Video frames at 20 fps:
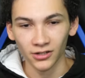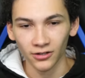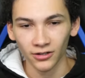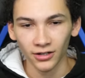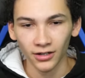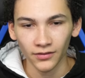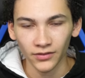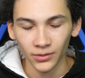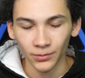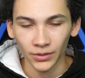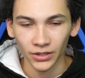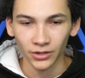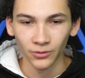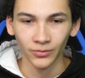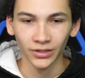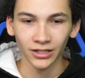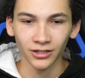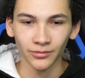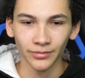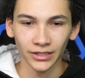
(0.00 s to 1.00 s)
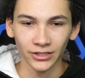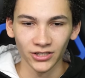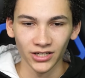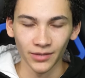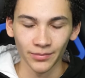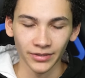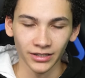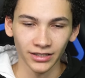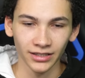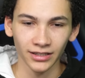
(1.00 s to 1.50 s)
Started off the month well by
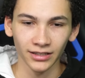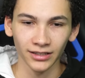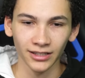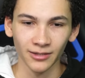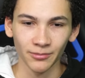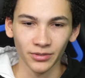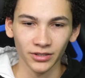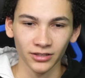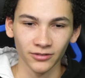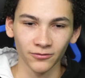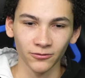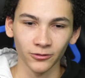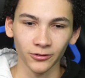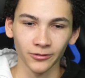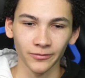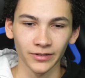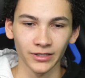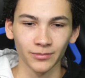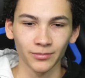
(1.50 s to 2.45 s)
dropping a heat lamp on the floor,